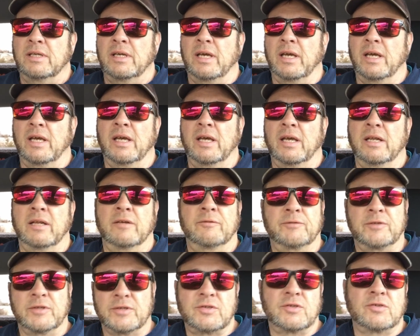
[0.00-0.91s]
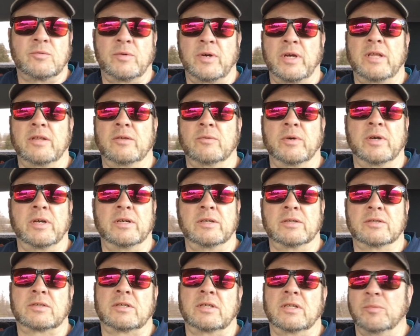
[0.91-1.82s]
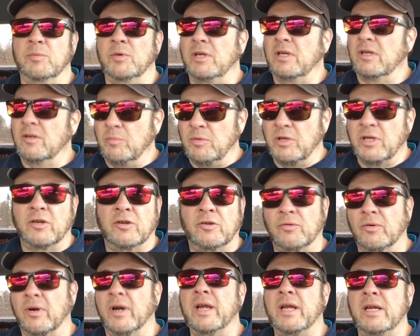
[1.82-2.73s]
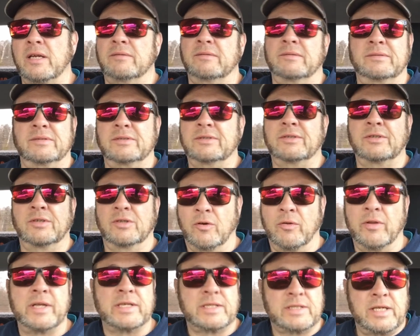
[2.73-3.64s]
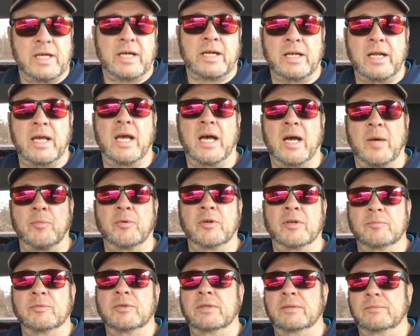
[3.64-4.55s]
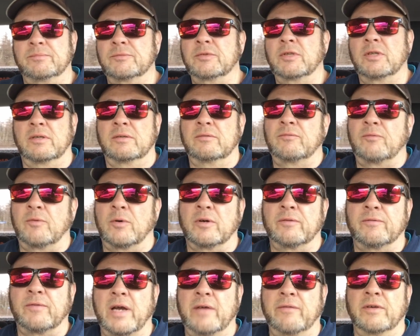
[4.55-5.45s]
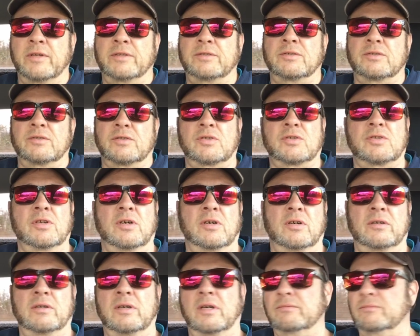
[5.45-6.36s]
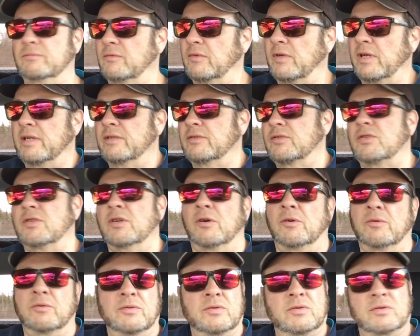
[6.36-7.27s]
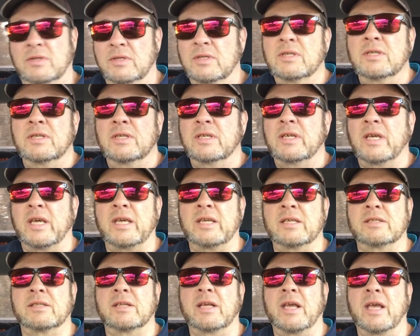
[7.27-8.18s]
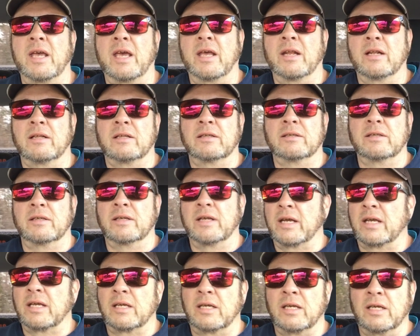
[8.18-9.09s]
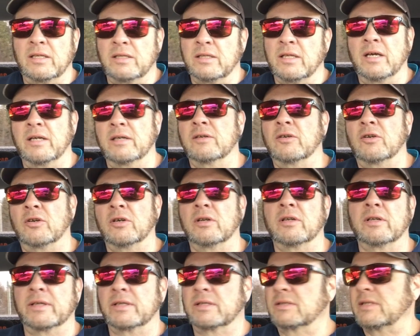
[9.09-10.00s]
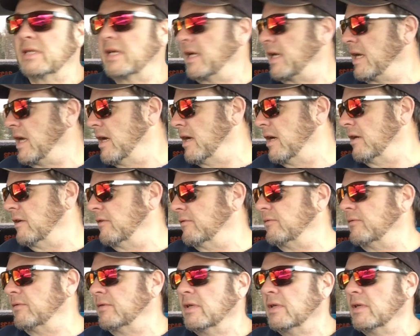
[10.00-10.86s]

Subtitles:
And if this is the way the winter is going to be, it'd be great. You know, that's not going to happen, but, you know, 4 or 5 inches of snow when it snows, easy to handle, and I could get done early. Because I have